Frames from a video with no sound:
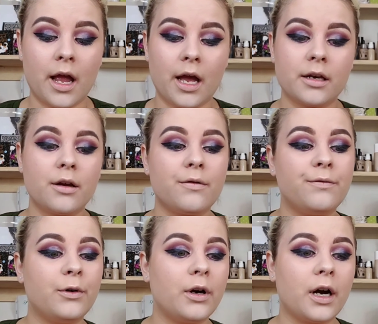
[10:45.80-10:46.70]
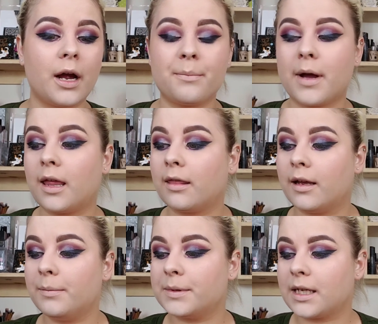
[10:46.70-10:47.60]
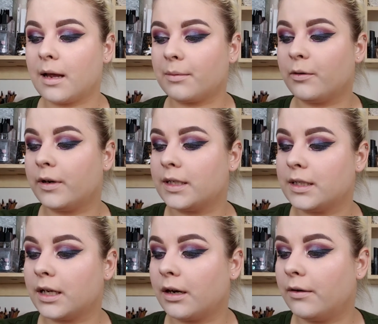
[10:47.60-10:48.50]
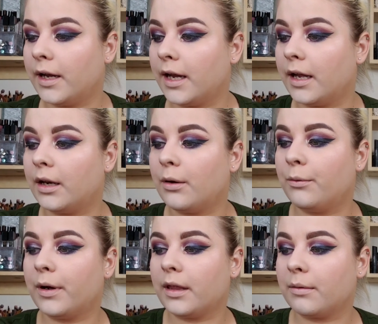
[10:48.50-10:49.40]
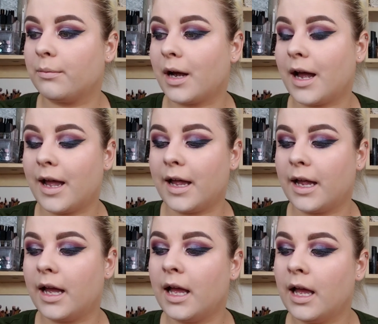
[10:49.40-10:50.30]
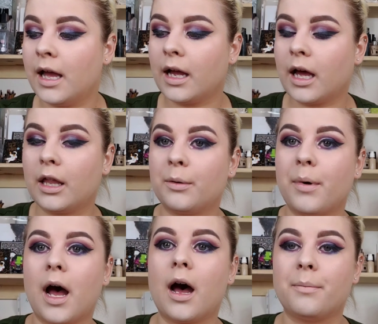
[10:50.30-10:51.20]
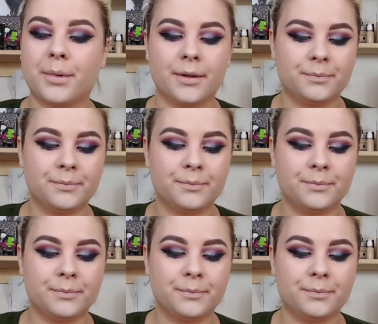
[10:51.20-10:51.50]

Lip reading: And for my lips, I'm going to go in with my Colourpop